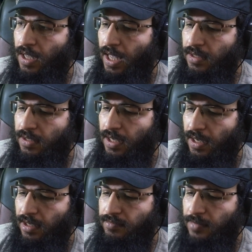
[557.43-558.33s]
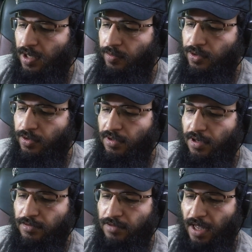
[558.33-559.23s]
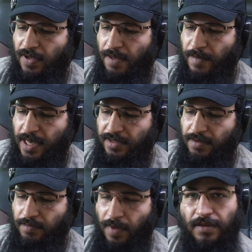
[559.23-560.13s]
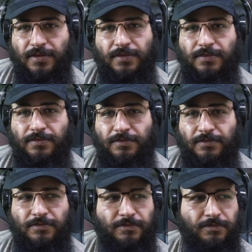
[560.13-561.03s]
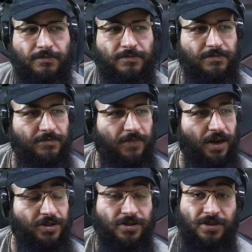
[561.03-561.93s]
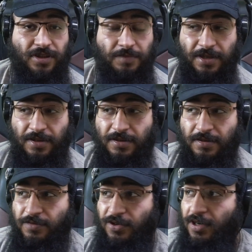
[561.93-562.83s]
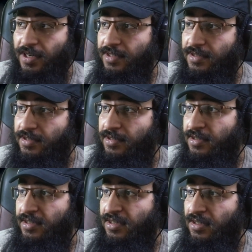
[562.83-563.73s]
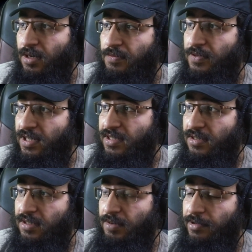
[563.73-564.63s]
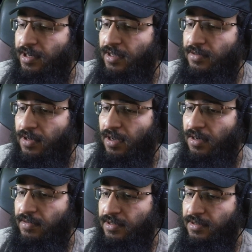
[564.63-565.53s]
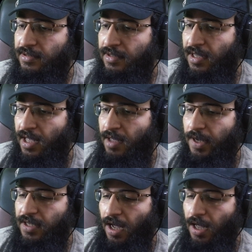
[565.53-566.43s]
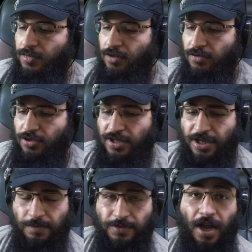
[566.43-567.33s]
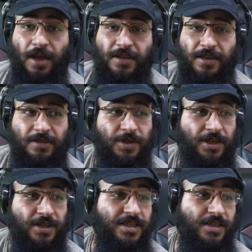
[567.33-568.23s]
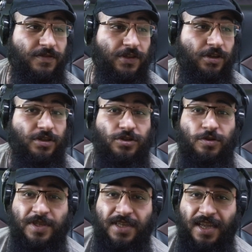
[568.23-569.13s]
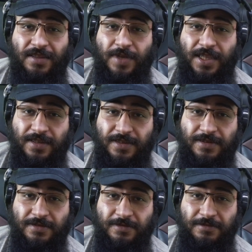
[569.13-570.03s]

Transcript: And yeah, I hope you're going to have an amazing month. March is going to be brilliant. Hopefully it's going to be brilliant for all of us. But yeah, I'm going to just keep talking because this video needs to be ten minutes.